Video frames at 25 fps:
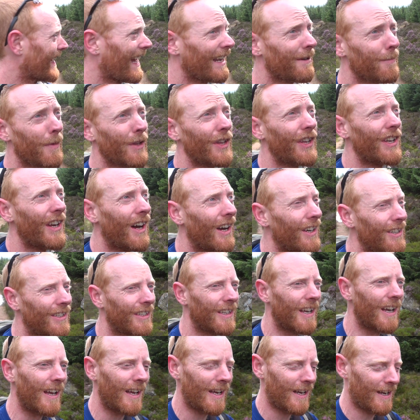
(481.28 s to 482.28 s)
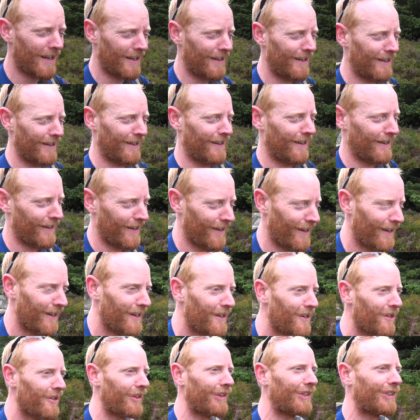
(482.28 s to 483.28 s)
get them on a nice day,
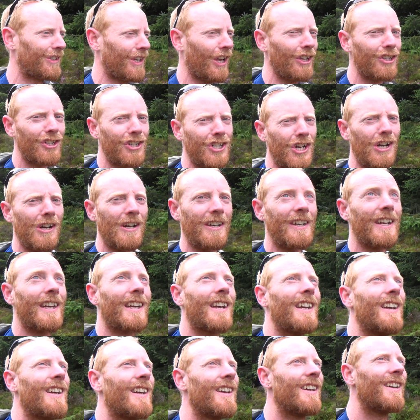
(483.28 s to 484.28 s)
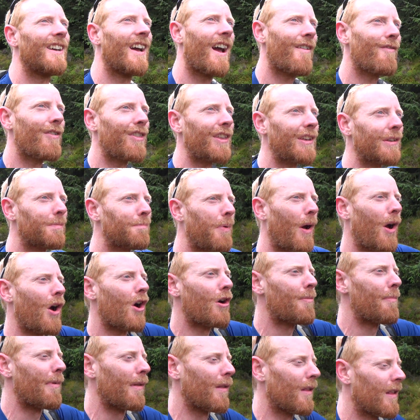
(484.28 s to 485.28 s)
sun shining, everything's
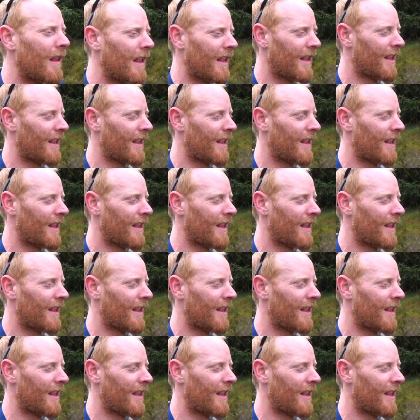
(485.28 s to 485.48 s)
purple.